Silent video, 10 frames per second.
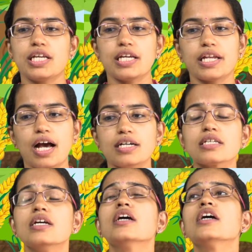areas.
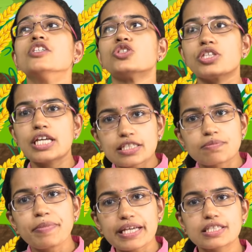So
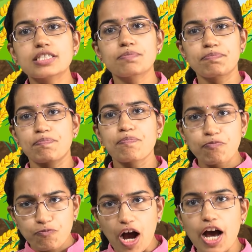this mixed
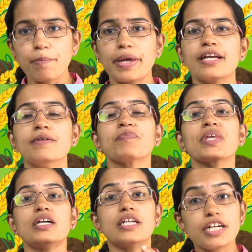farming
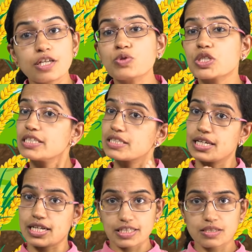reduces
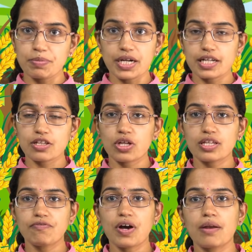the risk burden on
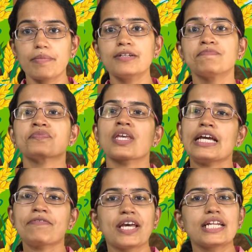the farmer.
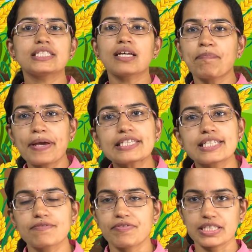If there is a pest
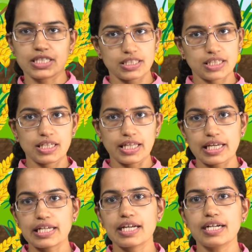infestation in
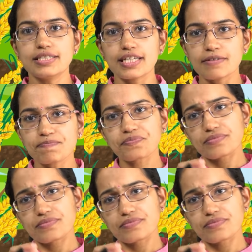agriculture,